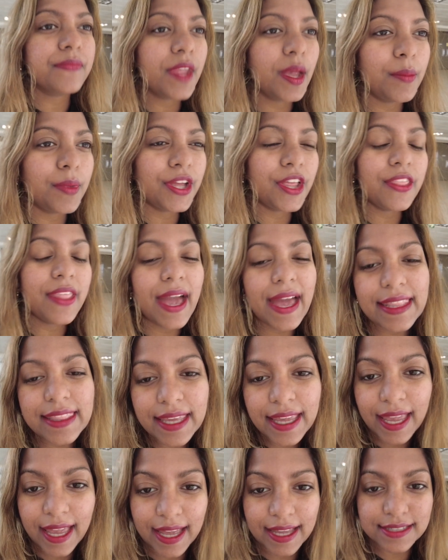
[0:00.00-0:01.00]
But on the other
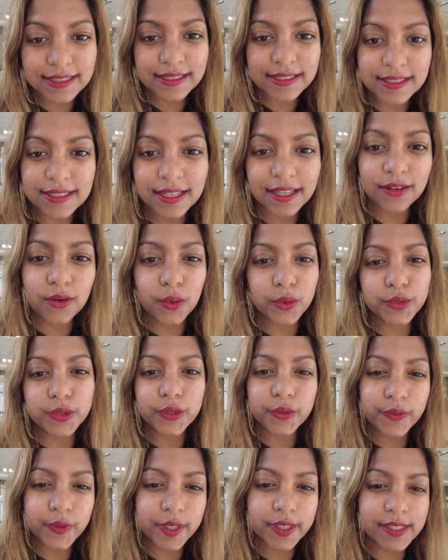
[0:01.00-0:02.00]
hand, it
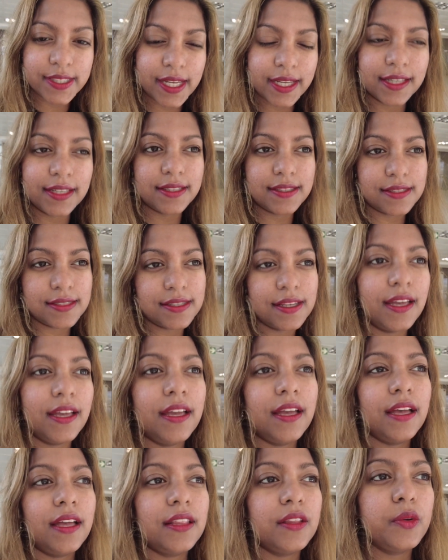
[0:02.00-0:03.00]
also feels like it's
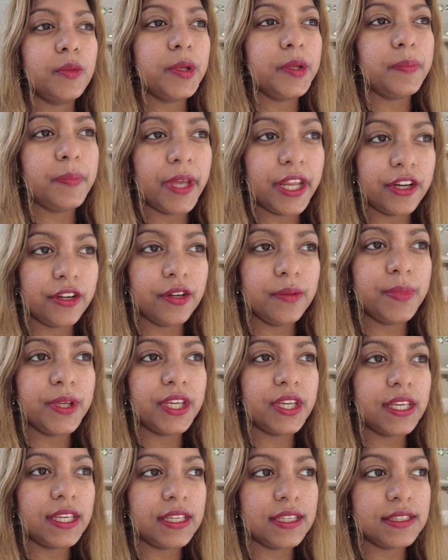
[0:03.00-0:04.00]
a little bit better,
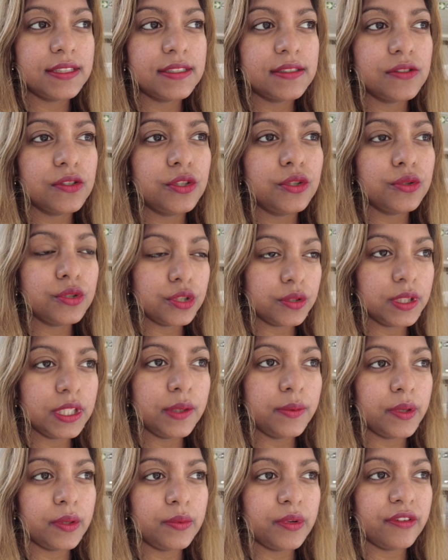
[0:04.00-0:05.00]
because
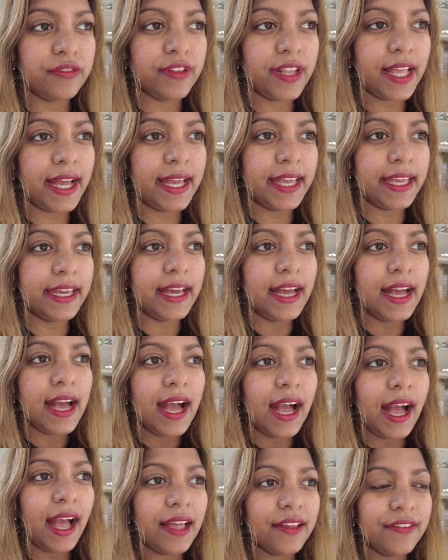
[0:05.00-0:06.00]
usually when we fly,
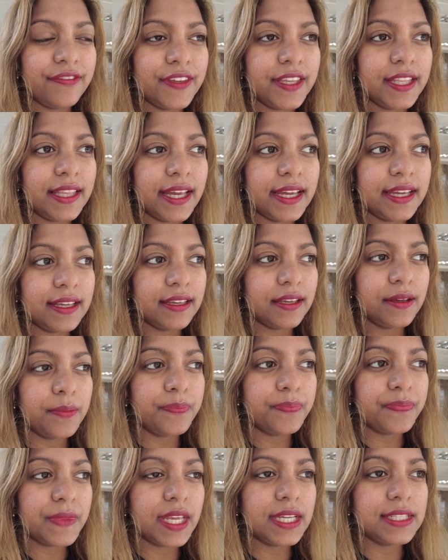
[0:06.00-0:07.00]
I feel like
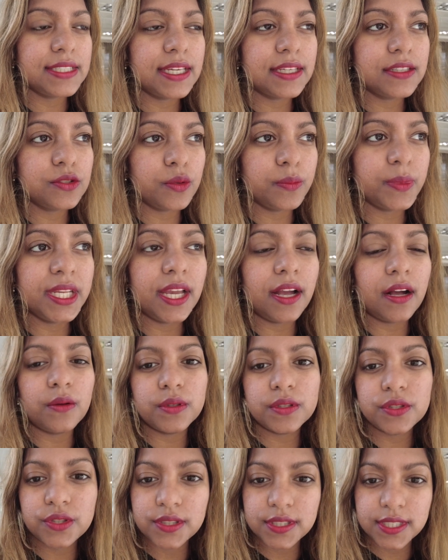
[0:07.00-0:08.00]
it takes so many
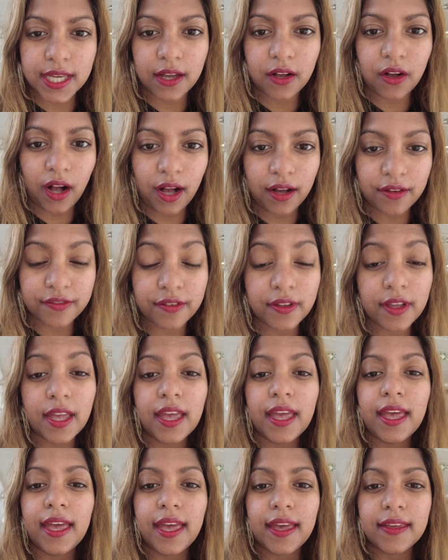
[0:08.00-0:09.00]
hours to take off
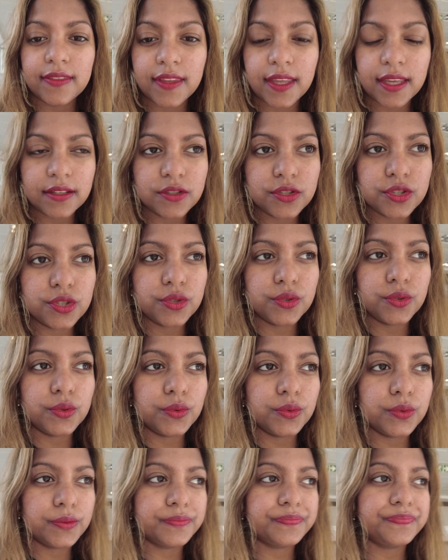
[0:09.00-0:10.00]
and then
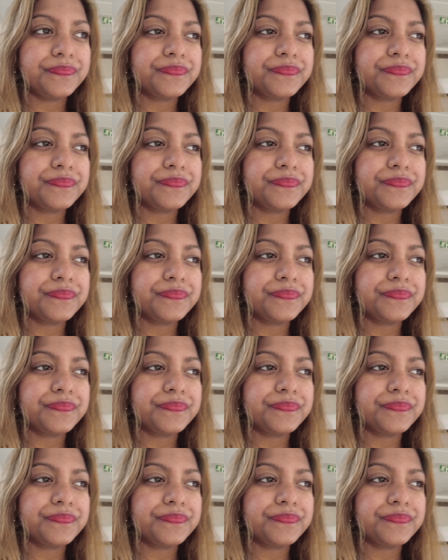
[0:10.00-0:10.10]
to